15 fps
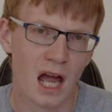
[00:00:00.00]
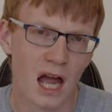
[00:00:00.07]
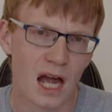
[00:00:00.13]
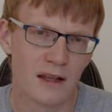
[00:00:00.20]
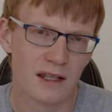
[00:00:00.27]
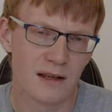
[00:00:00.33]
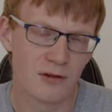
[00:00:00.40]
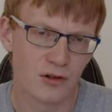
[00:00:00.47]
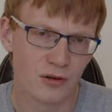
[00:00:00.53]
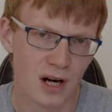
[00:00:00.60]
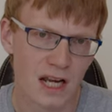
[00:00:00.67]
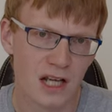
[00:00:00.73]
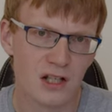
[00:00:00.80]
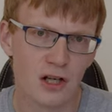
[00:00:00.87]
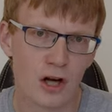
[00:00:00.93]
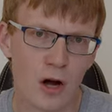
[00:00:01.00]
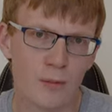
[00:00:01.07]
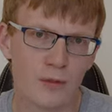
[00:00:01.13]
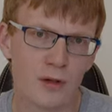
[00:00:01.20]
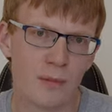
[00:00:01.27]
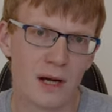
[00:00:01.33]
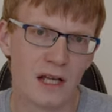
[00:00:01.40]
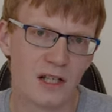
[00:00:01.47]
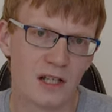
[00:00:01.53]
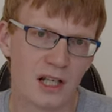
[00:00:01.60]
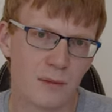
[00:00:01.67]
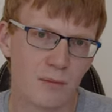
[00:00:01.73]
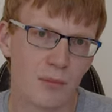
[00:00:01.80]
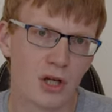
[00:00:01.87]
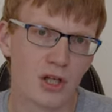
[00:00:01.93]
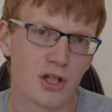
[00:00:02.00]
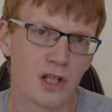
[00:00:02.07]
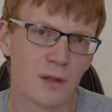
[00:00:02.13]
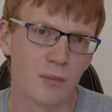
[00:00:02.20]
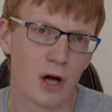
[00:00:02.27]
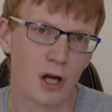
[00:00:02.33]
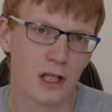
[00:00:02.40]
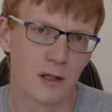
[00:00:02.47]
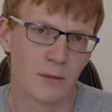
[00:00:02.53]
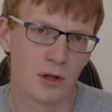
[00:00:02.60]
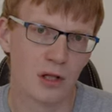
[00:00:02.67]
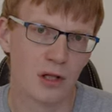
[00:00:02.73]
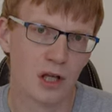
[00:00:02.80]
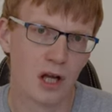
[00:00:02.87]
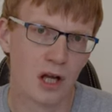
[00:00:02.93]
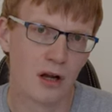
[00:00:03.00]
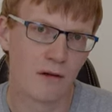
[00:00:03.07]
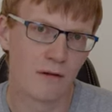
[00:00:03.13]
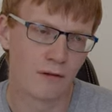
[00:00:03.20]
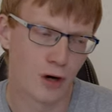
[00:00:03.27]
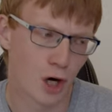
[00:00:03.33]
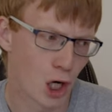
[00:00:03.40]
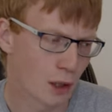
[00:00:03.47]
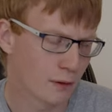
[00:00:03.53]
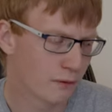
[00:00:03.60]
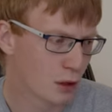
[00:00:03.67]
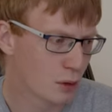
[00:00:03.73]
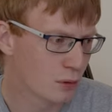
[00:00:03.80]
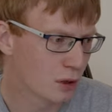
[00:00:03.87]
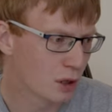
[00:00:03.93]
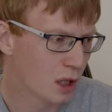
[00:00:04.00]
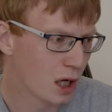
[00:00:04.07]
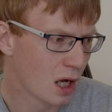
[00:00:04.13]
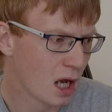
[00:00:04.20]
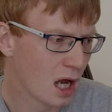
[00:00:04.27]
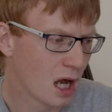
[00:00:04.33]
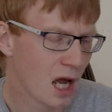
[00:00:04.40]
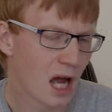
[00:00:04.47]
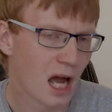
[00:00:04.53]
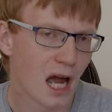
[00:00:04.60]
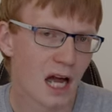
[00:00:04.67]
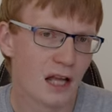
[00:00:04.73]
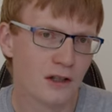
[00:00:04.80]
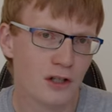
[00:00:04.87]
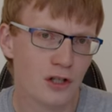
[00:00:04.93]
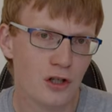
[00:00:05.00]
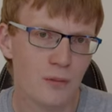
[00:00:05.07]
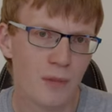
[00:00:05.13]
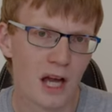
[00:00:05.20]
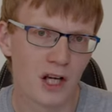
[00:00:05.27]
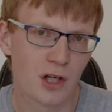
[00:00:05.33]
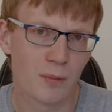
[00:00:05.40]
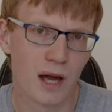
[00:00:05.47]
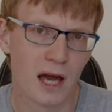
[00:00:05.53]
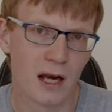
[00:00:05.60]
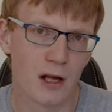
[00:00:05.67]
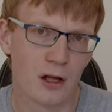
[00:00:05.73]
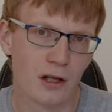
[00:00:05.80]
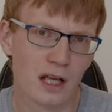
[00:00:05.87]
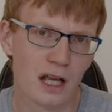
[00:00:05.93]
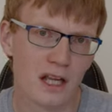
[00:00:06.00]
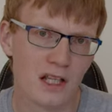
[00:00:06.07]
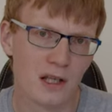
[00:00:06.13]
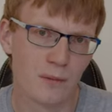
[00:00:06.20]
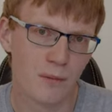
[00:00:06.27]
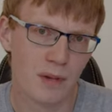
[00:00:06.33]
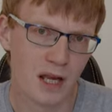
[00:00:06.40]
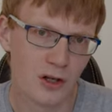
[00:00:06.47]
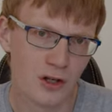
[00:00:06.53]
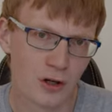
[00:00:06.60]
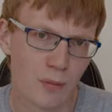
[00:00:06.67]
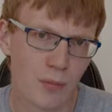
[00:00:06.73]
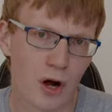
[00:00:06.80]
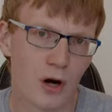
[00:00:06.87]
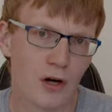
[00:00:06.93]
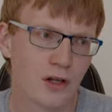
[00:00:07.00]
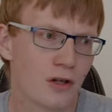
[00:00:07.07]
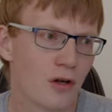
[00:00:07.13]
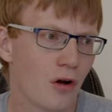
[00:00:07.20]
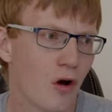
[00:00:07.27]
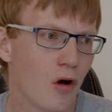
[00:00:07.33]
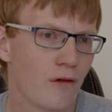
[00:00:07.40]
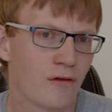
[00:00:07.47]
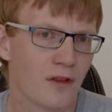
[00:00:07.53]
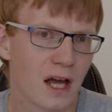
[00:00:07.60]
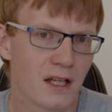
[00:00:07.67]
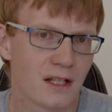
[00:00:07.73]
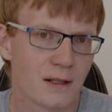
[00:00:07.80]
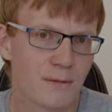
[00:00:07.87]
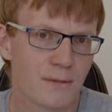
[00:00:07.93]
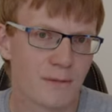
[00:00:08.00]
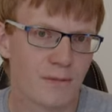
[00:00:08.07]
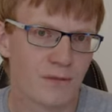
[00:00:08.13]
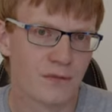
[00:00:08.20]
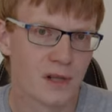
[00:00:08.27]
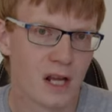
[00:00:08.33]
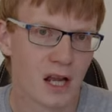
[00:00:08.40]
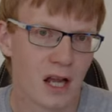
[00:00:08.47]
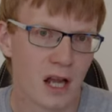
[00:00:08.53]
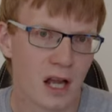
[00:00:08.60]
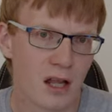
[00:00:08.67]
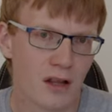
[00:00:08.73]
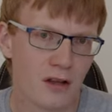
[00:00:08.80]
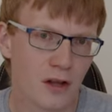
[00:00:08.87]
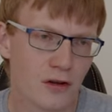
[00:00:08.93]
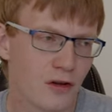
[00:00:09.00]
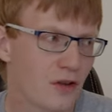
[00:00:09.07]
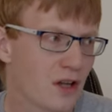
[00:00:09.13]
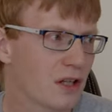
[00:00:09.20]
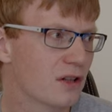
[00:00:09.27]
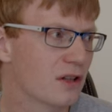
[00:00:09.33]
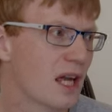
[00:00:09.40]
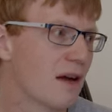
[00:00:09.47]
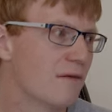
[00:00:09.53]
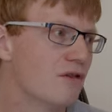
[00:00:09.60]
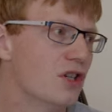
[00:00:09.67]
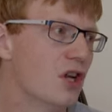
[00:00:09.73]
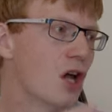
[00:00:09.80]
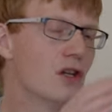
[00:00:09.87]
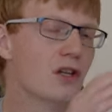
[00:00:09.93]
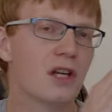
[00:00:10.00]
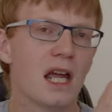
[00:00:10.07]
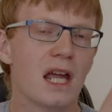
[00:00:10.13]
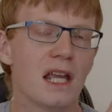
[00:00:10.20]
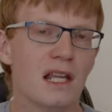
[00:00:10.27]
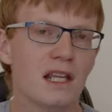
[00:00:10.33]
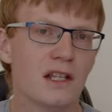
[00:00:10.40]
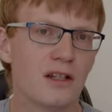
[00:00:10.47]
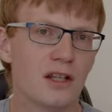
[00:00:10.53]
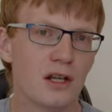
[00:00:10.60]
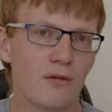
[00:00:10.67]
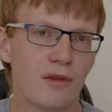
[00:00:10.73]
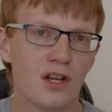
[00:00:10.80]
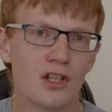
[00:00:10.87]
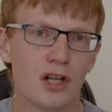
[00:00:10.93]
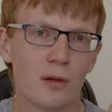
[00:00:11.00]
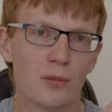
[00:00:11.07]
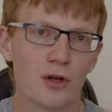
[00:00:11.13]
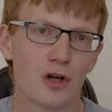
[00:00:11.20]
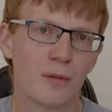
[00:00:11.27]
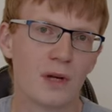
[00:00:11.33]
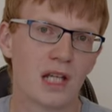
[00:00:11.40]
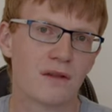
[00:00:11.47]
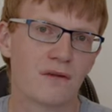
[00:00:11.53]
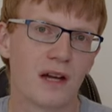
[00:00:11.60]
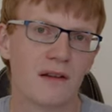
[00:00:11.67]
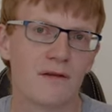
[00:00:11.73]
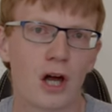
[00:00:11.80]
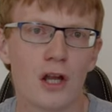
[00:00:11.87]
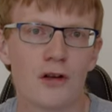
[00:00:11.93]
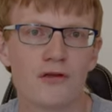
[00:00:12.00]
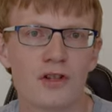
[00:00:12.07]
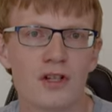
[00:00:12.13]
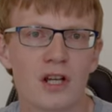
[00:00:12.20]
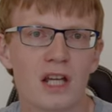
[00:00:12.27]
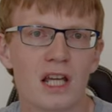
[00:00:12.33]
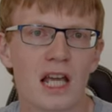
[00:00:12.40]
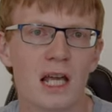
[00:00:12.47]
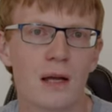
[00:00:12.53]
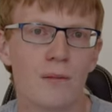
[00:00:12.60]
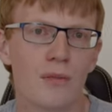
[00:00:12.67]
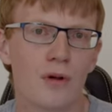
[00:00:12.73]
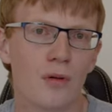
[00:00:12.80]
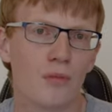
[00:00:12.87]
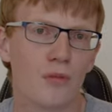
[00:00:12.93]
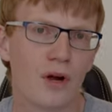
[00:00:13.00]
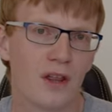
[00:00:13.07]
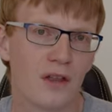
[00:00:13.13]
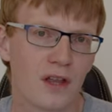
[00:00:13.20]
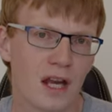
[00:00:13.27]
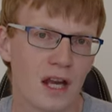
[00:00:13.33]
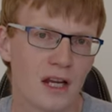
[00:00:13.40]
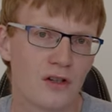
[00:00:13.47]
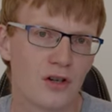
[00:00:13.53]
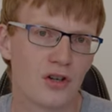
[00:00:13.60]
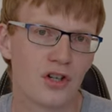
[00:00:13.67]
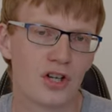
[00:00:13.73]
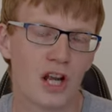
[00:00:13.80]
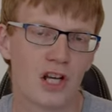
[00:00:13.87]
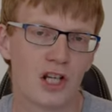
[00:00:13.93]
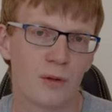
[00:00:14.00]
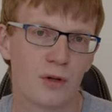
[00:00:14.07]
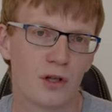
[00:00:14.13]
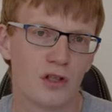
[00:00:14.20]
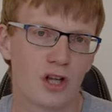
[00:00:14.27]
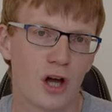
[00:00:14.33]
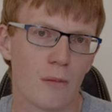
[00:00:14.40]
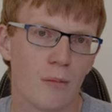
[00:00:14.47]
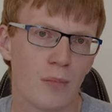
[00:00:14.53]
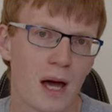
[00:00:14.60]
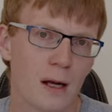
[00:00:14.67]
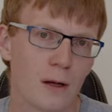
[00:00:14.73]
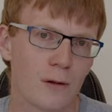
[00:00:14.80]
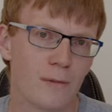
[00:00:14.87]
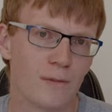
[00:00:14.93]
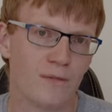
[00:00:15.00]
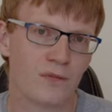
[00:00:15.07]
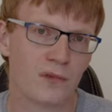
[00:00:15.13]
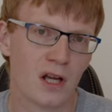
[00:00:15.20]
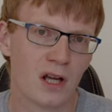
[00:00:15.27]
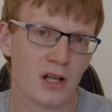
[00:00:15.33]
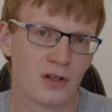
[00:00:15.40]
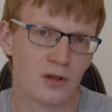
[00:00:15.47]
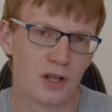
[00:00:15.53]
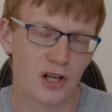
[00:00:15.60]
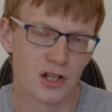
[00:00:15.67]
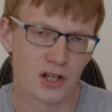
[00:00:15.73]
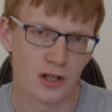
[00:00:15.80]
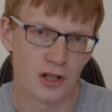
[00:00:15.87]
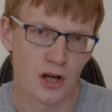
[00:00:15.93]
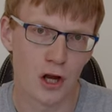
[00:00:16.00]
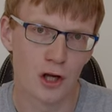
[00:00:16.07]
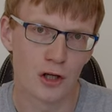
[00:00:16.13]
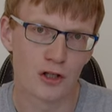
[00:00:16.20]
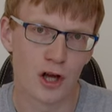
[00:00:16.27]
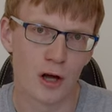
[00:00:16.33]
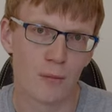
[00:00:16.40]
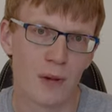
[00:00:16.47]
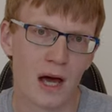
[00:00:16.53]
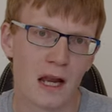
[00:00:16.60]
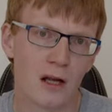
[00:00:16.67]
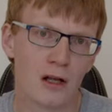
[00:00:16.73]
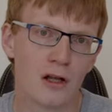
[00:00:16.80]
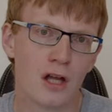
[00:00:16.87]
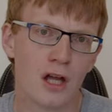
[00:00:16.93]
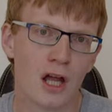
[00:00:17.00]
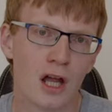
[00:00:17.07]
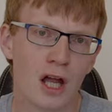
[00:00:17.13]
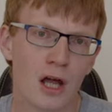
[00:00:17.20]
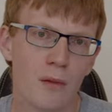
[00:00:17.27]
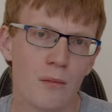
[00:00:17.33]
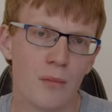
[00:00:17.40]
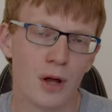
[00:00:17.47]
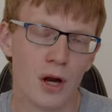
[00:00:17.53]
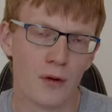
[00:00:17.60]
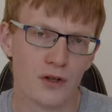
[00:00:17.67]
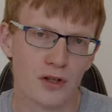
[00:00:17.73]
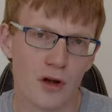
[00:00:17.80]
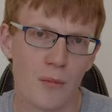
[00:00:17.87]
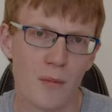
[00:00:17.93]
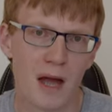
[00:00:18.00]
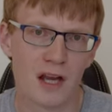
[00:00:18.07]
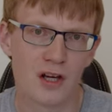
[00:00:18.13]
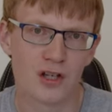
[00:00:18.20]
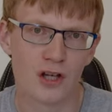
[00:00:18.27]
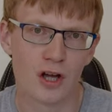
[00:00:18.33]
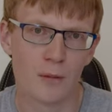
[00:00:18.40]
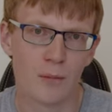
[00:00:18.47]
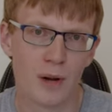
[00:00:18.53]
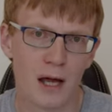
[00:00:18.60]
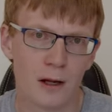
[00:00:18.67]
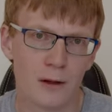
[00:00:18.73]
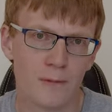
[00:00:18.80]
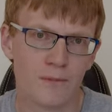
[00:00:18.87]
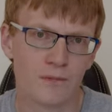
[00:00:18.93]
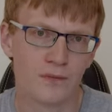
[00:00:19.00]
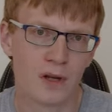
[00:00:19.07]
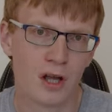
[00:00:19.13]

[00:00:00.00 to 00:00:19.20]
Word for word: and they've tried to optimize it as much as possible for airflow and the new mesh panel is a major part of that. The other thing that they've done is the original PureBase 500 came with an interchangeable top panel. So you had a solid top panel, but also a mesh top panel.